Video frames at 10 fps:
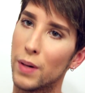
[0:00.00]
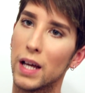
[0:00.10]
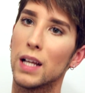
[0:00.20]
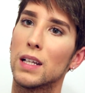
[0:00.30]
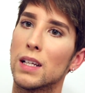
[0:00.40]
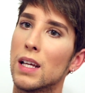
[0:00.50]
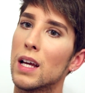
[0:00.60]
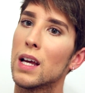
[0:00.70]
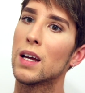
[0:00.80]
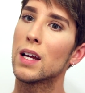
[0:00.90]
But
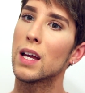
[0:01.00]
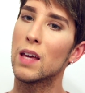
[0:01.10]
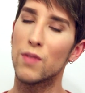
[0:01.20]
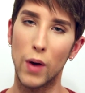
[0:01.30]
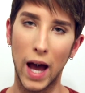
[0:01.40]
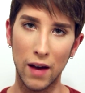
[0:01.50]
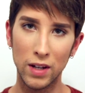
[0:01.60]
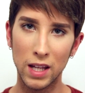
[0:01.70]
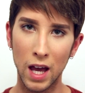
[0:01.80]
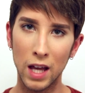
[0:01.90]
if you
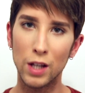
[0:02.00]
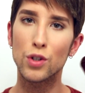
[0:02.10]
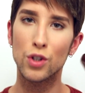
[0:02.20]
haven't yet,